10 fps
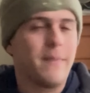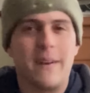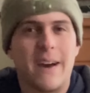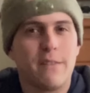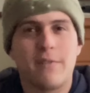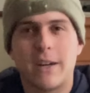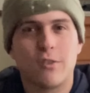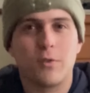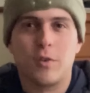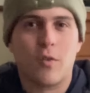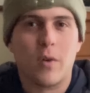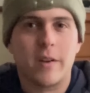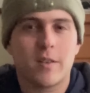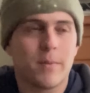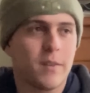not factually correct,
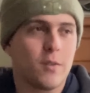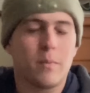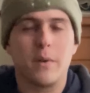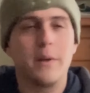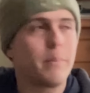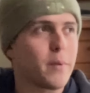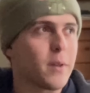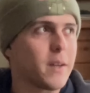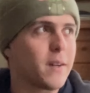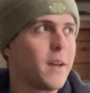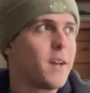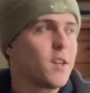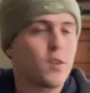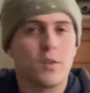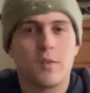sometimes they're manipulated
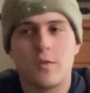just